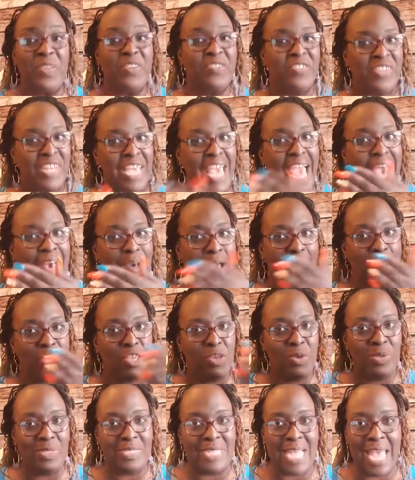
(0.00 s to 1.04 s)
You see how I
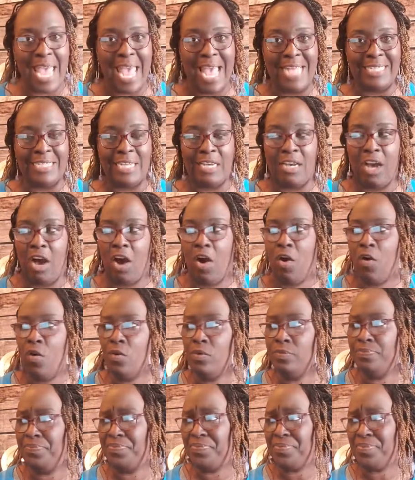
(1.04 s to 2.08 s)
use that as a goal?